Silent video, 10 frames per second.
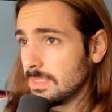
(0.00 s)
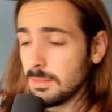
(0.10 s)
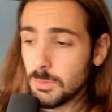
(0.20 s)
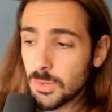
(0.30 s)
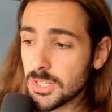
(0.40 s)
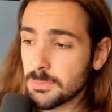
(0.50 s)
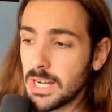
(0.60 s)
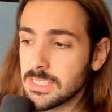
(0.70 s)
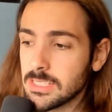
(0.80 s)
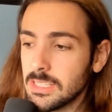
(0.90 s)
More
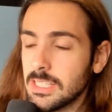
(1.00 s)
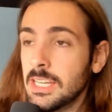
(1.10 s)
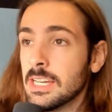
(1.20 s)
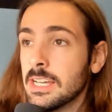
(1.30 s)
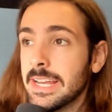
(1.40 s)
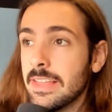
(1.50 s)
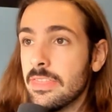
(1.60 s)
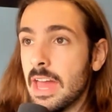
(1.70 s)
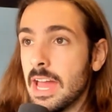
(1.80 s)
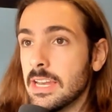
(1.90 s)
surprisingly
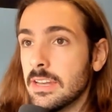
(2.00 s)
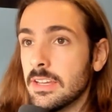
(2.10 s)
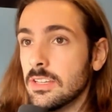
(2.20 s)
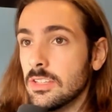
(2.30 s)
than